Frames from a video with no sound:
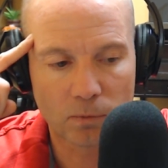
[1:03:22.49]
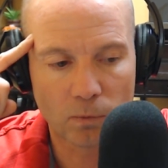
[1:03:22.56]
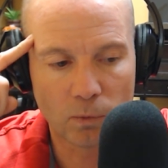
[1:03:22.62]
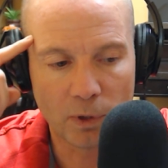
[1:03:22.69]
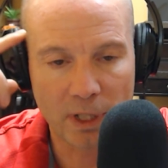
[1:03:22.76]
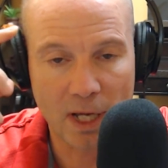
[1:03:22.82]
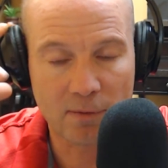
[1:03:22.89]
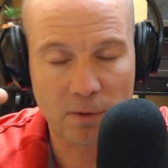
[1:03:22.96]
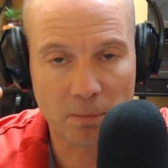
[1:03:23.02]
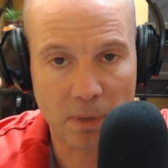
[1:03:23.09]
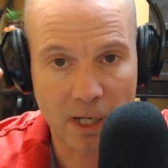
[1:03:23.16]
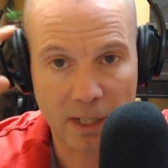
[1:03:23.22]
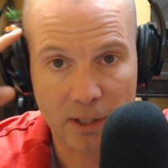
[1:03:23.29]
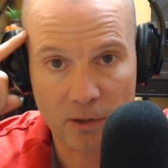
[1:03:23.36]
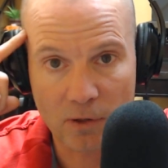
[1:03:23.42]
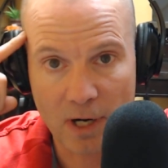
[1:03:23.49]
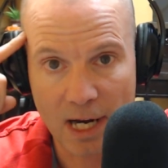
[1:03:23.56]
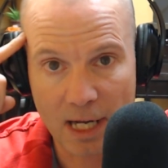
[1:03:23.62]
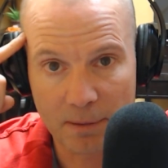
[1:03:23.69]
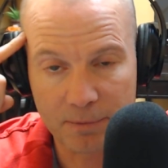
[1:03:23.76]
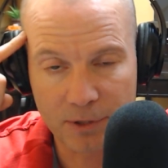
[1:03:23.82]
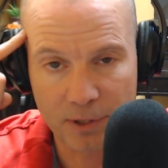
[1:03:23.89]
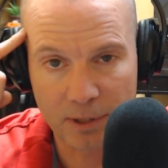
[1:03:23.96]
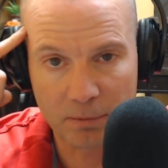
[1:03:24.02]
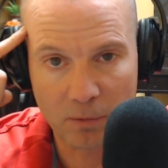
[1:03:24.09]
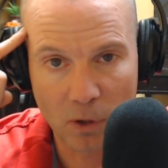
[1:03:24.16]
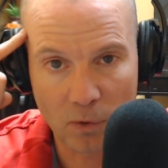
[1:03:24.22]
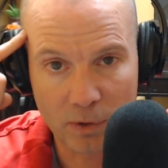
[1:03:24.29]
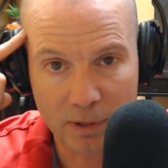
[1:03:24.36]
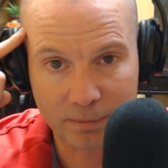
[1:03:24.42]
When you have a bucket of crabs on the
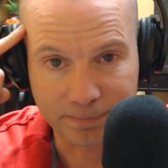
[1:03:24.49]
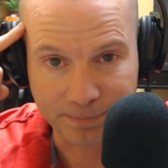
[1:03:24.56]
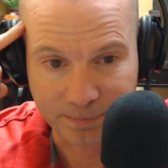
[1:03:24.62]
boat,